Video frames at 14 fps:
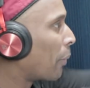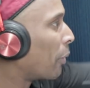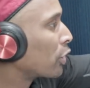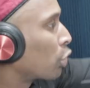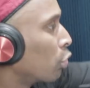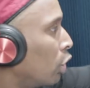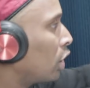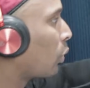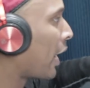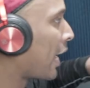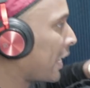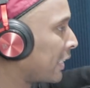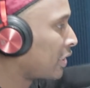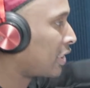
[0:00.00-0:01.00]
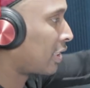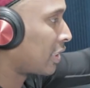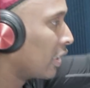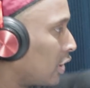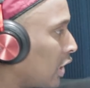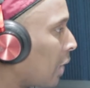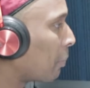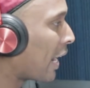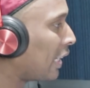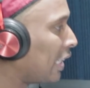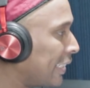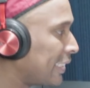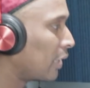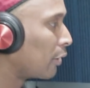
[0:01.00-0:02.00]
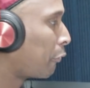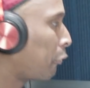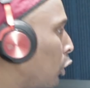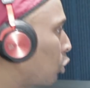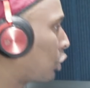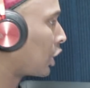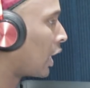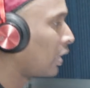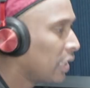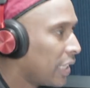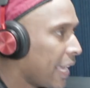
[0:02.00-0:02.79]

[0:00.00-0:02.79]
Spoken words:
That was Rude Ways, done by London Future.